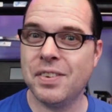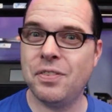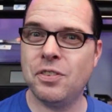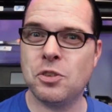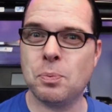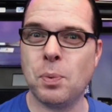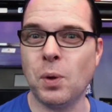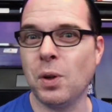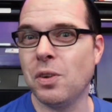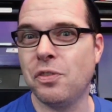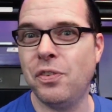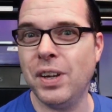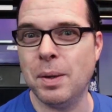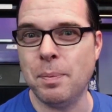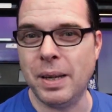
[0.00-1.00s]
spool of
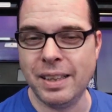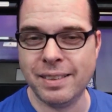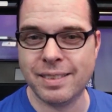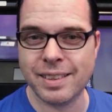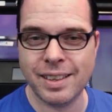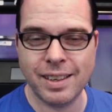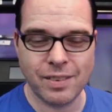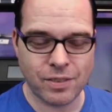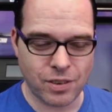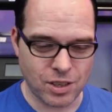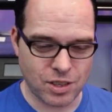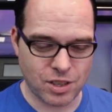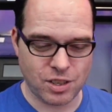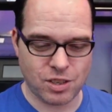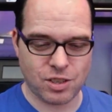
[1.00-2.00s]
filament
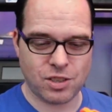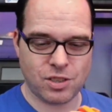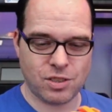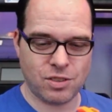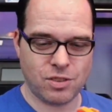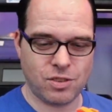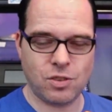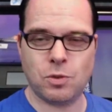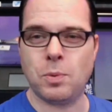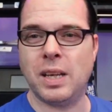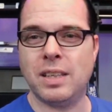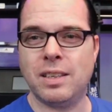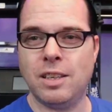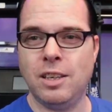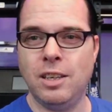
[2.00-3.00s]
versus
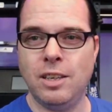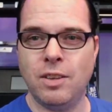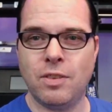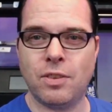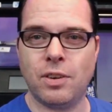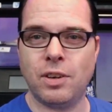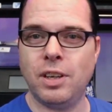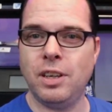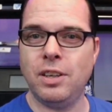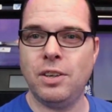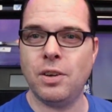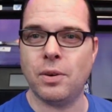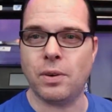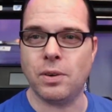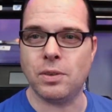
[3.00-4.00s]
20, 30
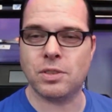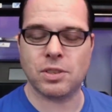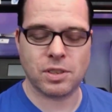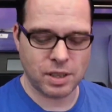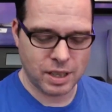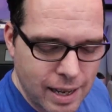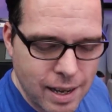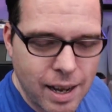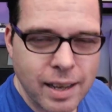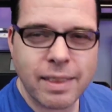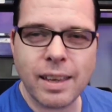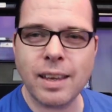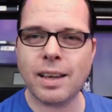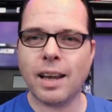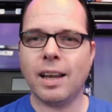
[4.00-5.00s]
euros. I
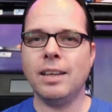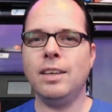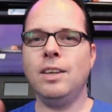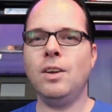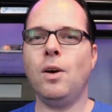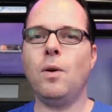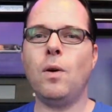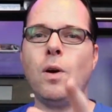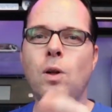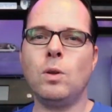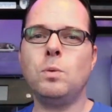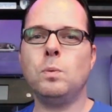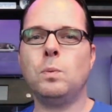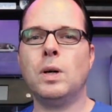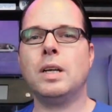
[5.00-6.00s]
think you know
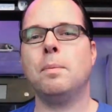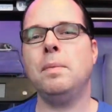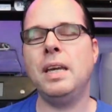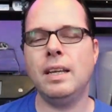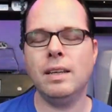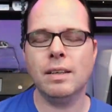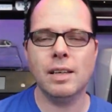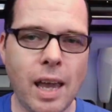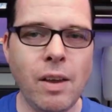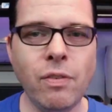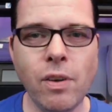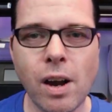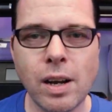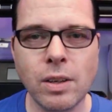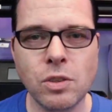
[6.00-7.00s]
all what I mean.
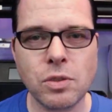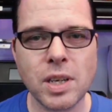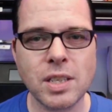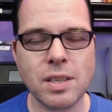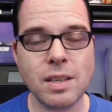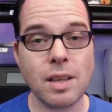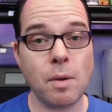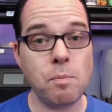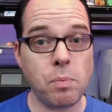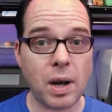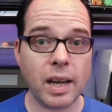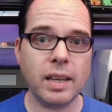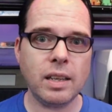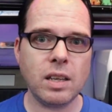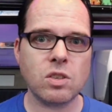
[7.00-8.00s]
If you are interested in
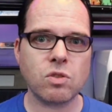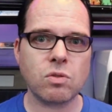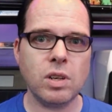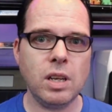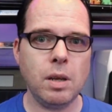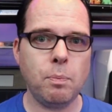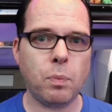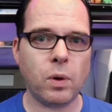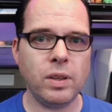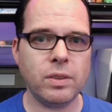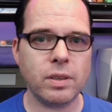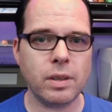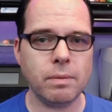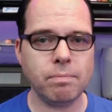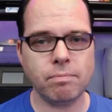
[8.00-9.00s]
buying this 3D
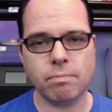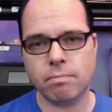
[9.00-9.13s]
printer,